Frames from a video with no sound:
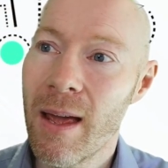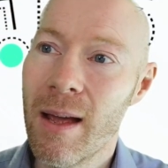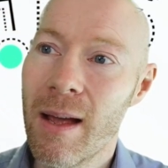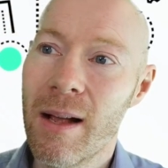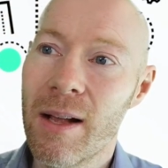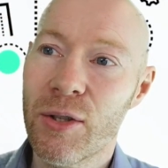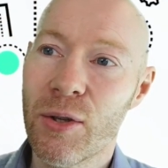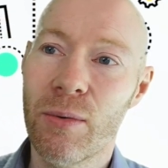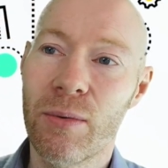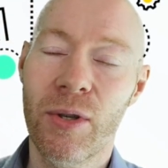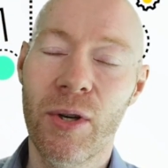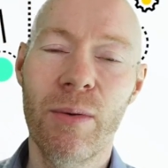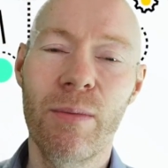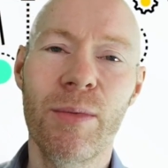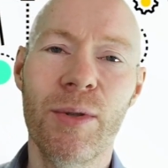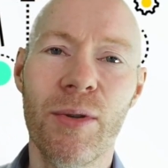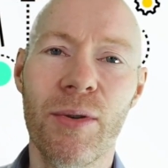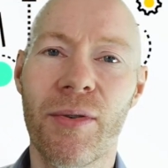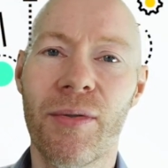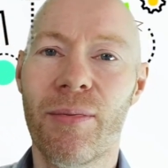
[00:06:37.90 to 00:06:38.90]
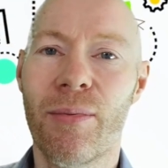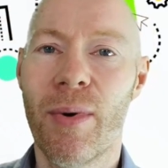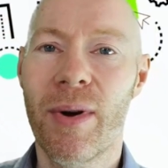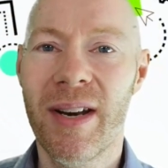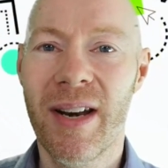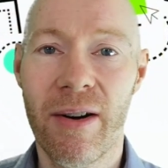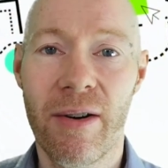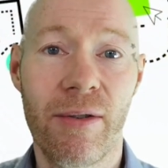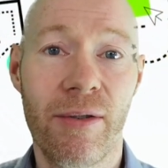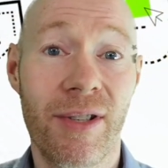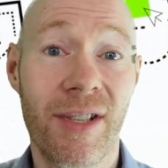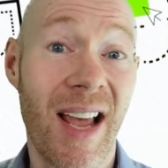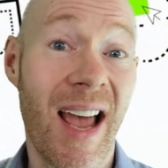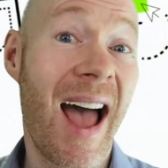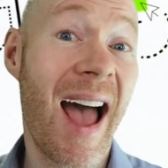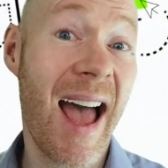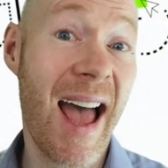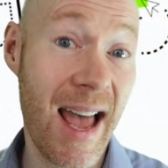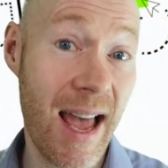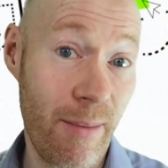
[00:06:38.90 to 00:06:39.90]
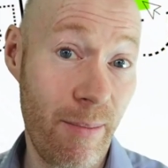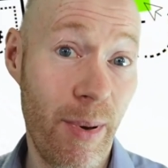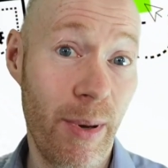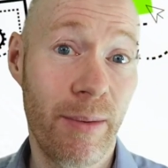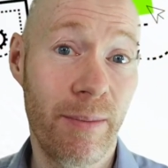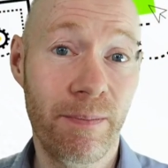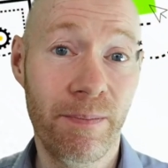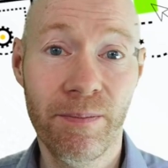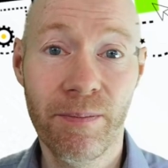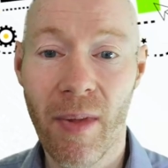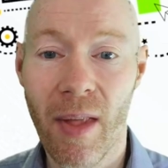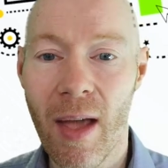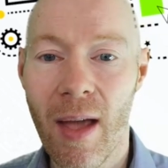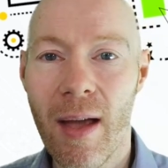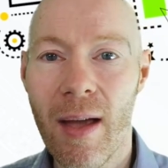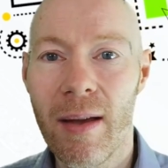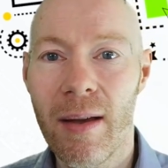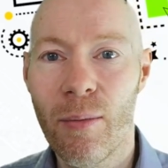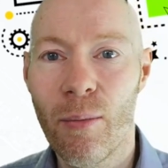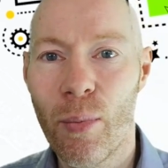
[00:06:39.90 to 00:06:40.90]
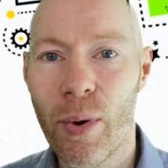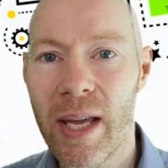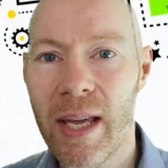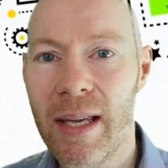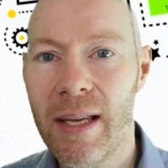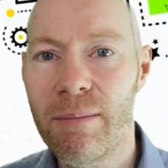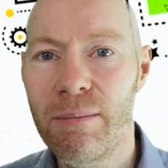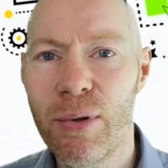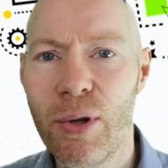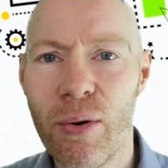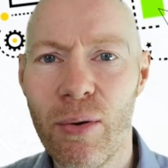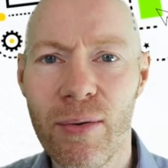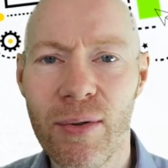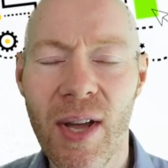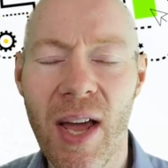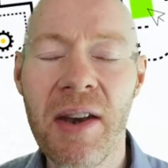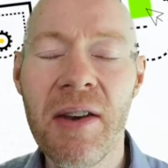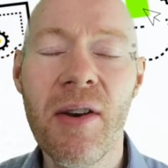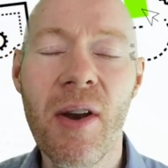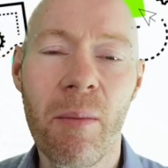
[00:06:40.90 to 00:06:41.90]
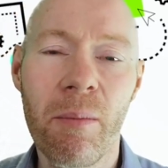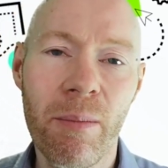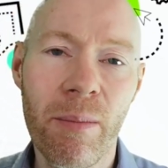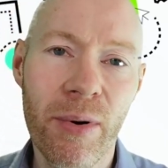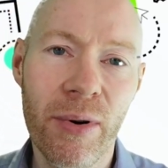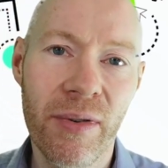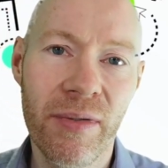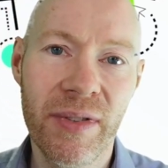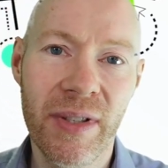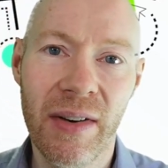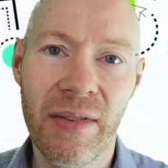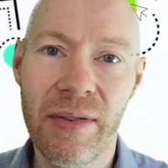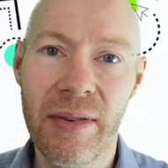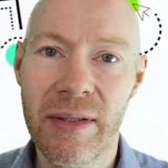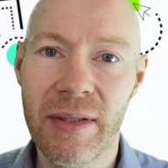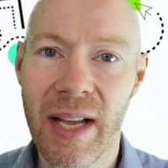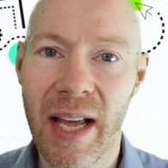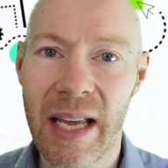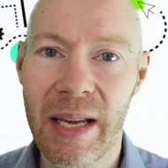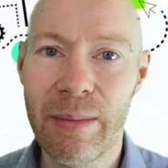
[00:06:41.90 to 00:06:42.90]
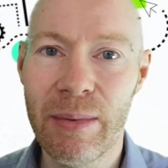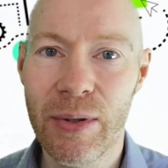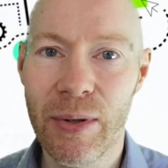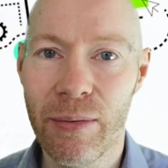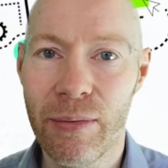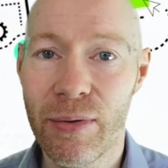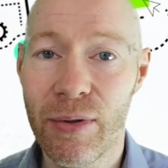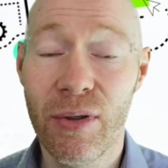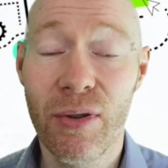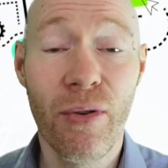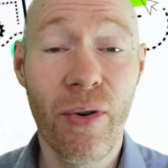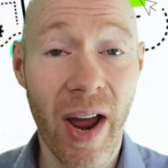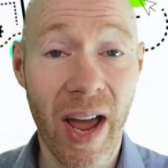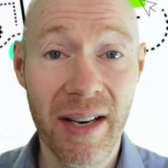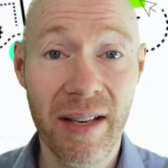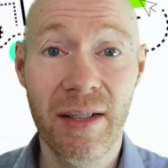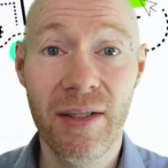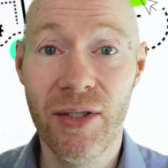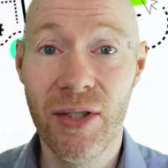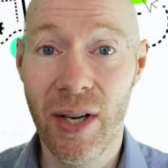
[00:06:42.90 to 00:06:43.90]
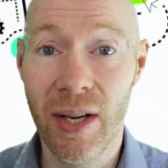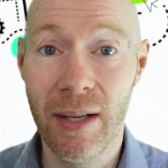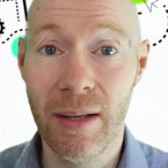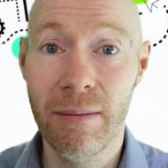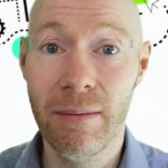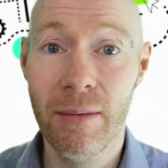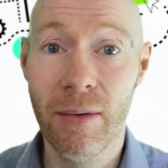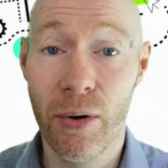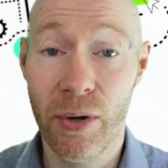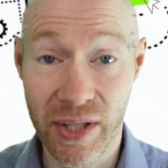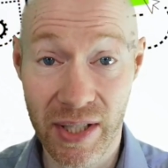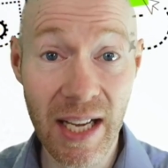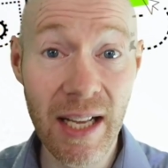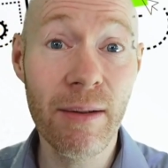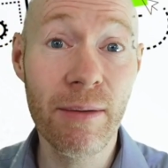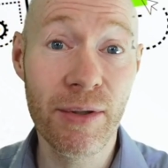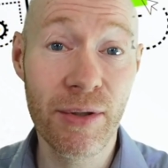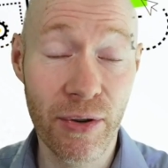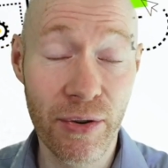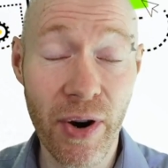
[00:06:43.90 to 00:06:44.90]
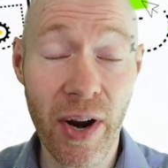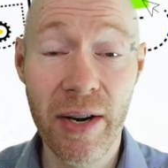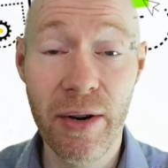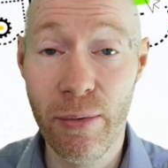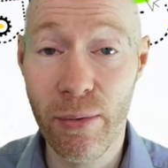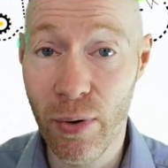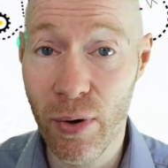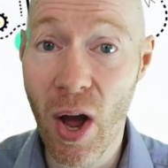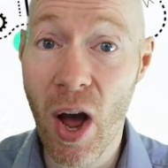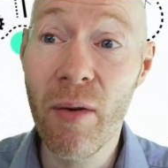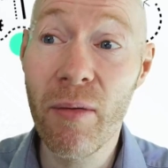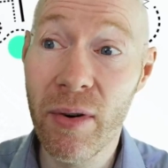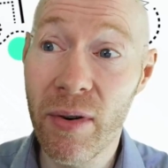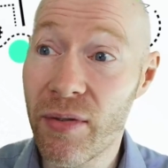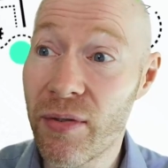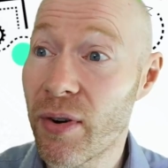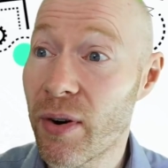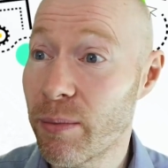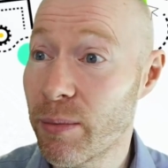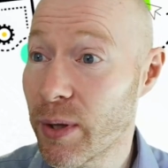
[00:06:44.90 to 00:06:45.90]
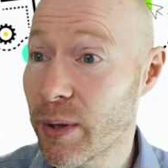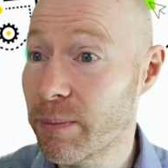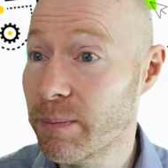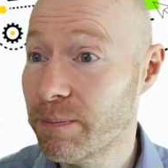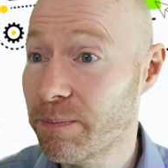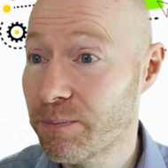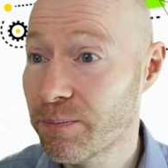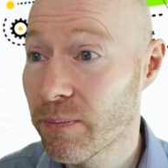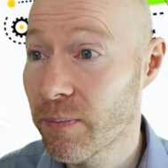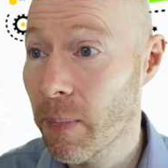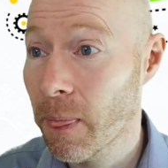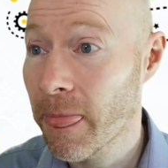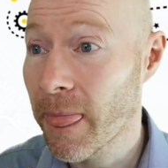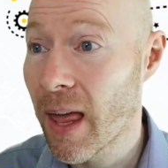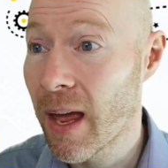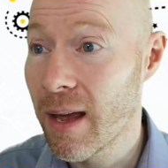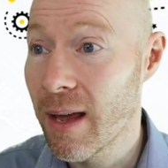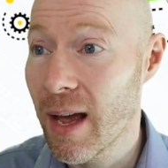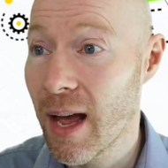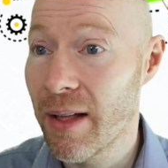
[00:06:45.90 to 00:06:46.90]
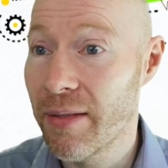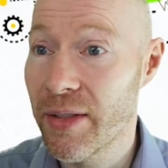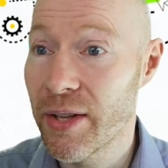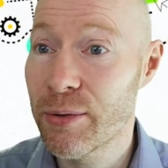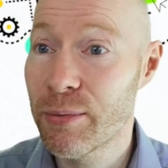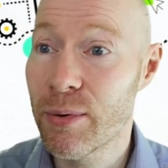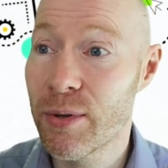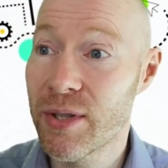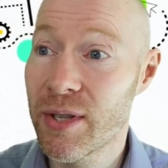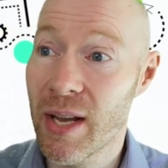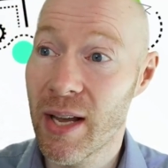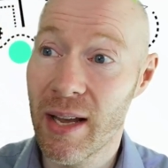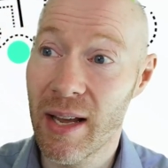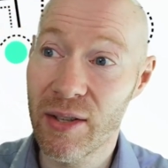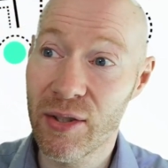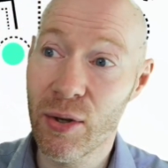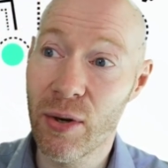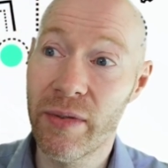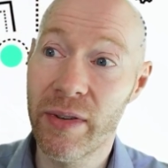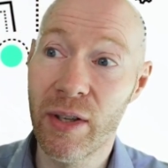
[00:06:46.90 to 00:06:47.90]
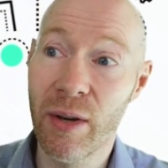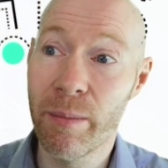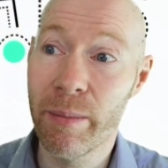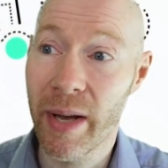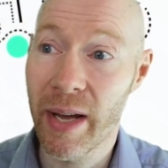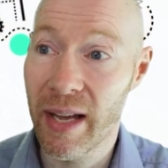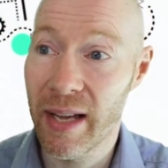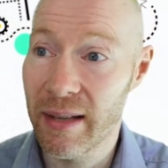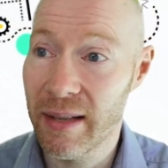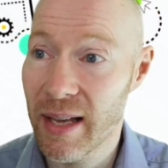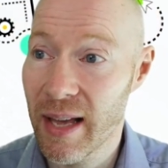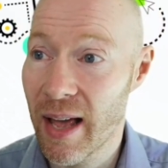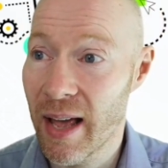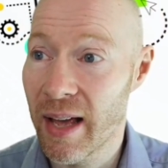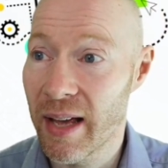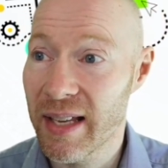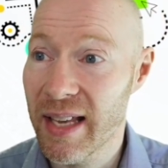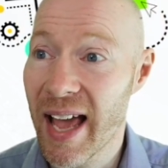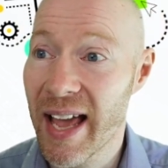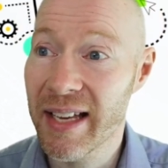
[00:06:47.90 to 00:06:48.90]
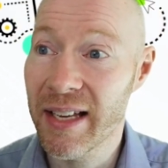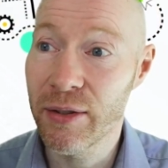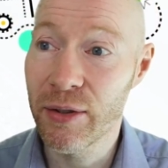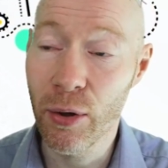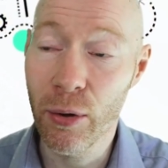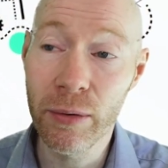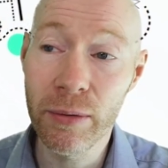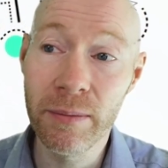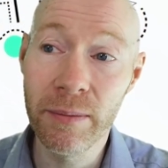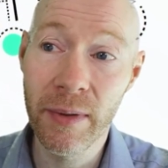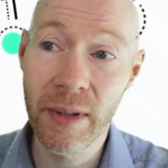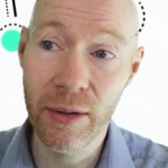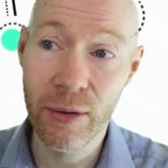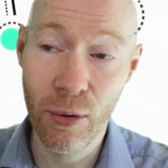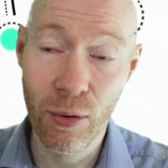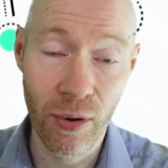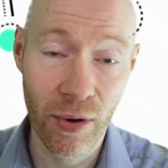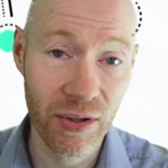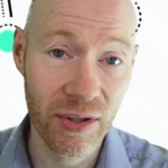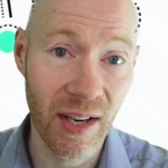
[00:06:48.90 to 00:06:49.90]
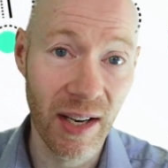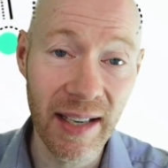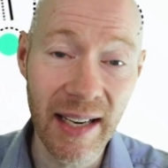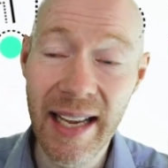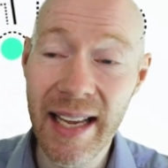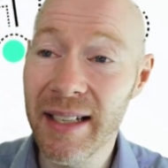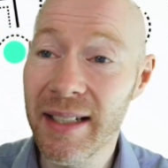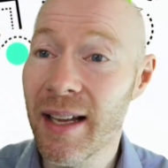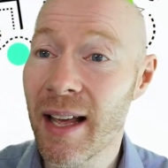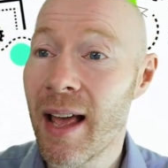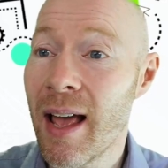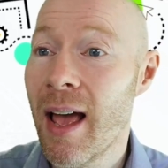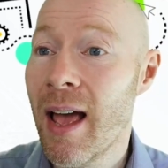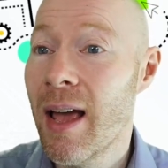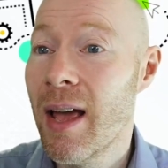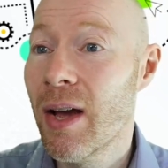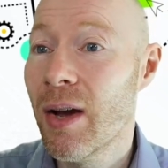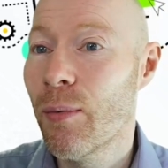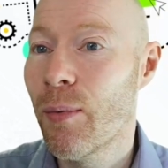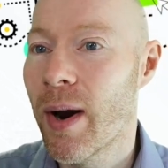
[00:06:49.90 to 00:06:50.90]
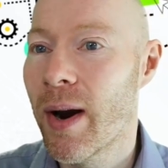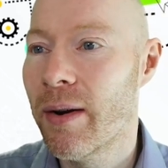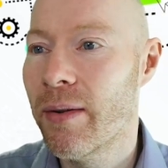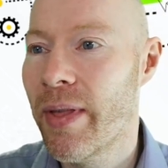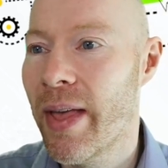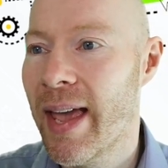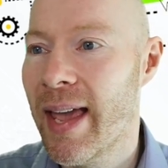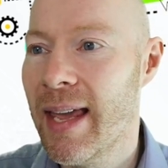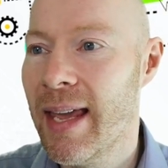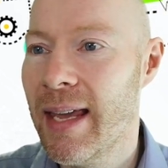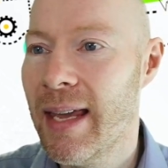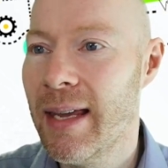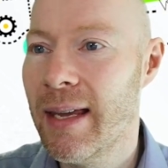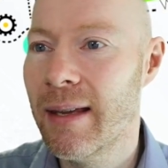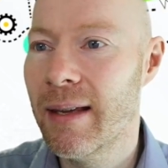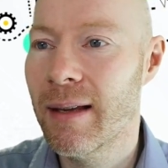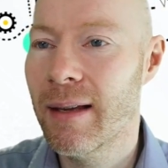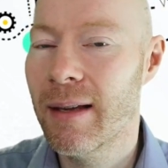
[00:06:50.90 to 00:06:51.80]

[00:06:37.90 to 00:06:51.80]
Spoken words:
So in terms of when errors happen, we use a number of different types of strategy ourselves to try to recover from them. And this was a survey done by Kang and Young, 2008, where they